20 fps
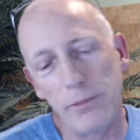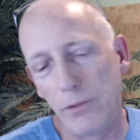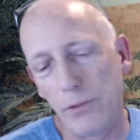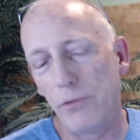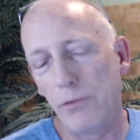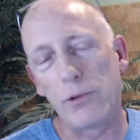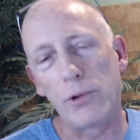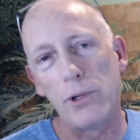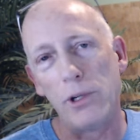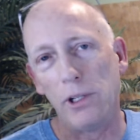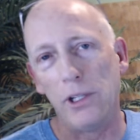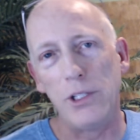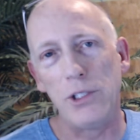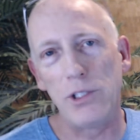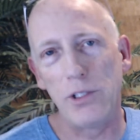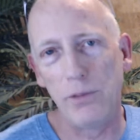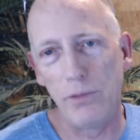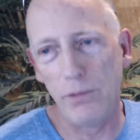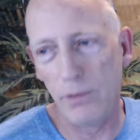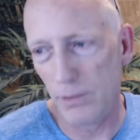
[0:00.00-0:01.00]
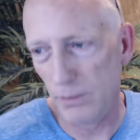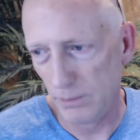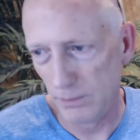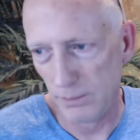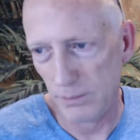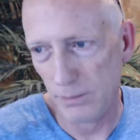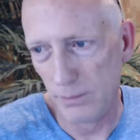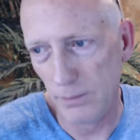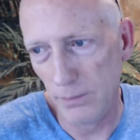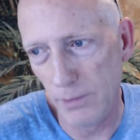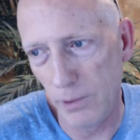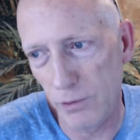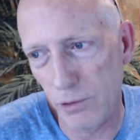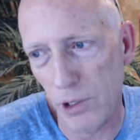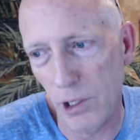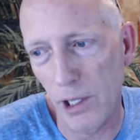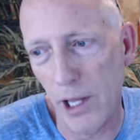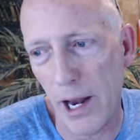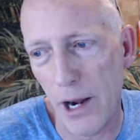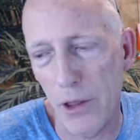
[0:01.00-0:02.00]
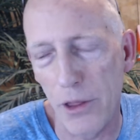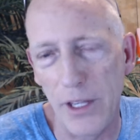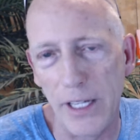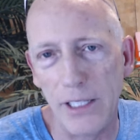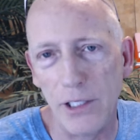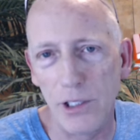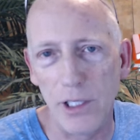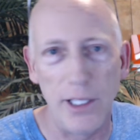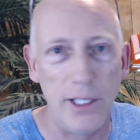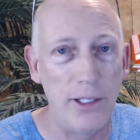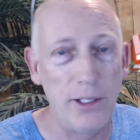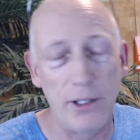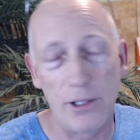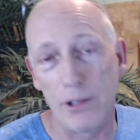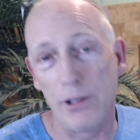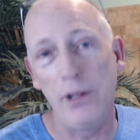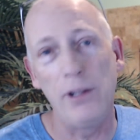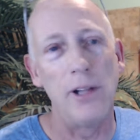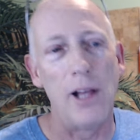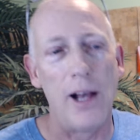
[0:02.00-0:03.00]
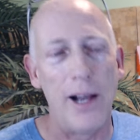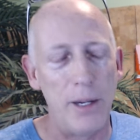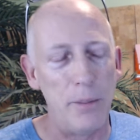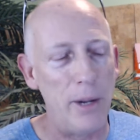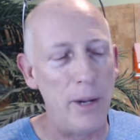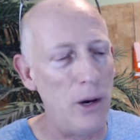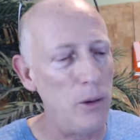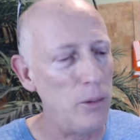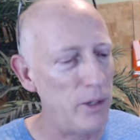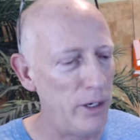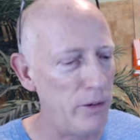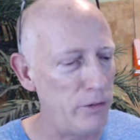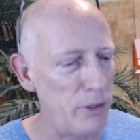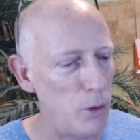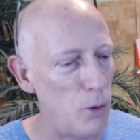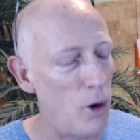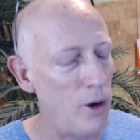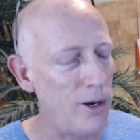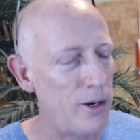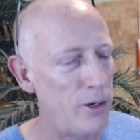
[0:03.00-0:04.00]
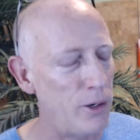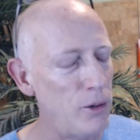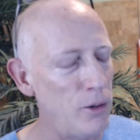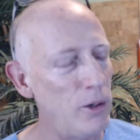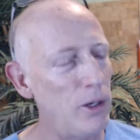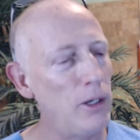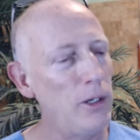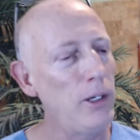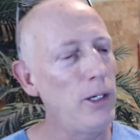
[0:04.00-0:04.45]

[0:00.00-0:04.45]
for at least for a lot of things he could lie about if he wanted to.